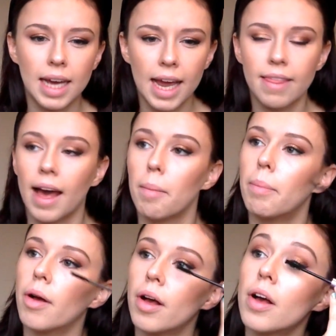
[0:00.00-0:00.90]
I hate that,
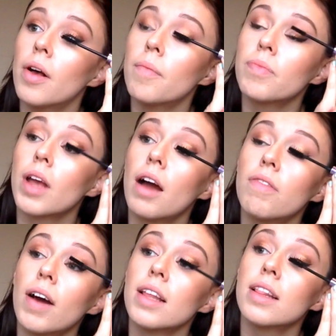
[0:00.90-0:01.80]
but I
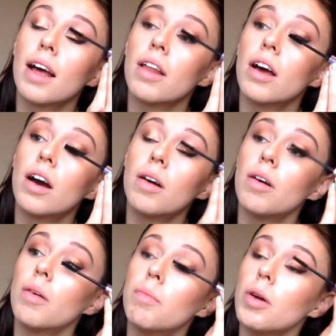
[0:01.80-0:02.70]
find that
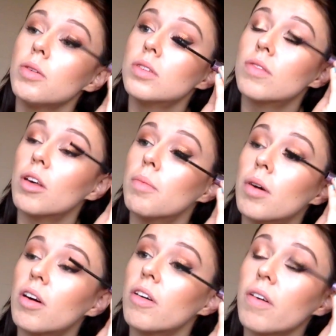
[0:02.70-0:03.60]
most of them
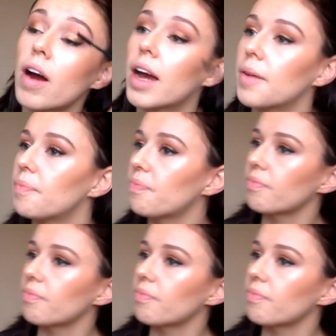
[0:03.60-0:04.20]
are alright.